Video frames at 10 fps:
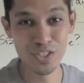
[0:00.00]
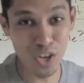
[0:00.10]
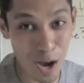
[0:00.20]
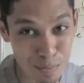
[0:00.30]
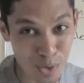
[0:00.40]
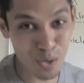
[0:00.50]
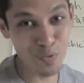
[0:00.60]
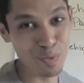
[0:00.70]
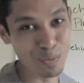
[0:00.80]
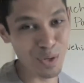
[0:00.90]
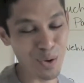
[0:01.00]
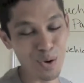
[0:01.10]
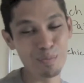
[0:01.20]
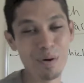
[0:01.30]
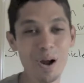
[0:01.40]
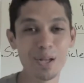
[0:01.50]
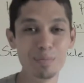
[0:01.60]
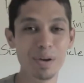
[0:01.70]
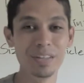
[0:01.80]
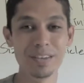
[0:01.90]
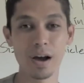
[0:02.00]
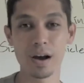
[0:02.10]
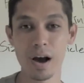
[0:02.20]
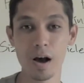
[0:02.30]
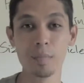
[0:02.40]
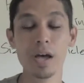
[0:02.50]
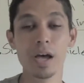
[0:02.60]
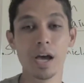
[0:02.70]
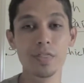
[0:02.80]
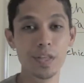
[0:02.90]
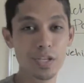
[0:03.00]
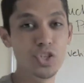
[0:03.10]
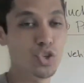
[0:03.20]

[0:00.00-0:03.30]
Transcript: What's up? Tony from LearnAutoBodyAndPaint.com. In this